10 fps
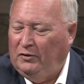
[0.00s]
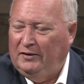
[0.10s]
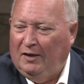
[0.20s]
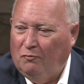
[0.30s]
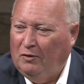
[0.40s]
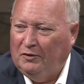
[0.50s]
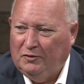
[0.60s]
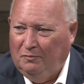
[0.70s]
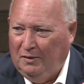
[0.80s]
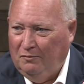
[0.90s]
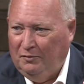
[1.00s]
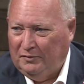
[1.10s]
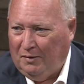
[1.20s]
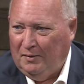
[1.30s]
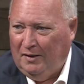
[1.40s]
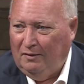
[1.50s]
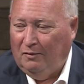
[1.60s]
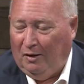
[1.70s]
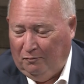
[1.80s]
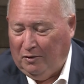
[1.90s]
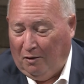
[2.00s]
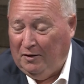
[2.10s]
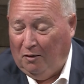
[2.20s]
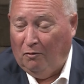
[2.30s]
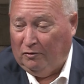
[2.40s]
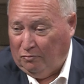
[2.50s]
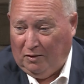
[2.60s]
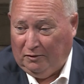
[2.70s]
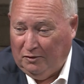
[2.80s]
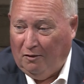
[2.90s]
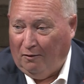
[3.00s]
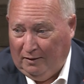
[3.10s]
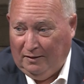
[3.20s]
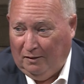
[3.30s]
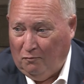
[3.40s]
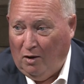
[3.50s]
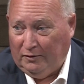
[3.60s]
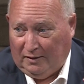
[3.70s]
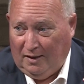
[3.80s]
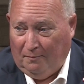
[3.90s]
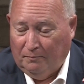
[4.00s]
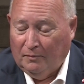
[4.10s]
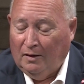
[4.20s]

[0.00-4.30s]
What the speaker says: you get one or two big ones coming in, and we already know there's one or two already that want to come,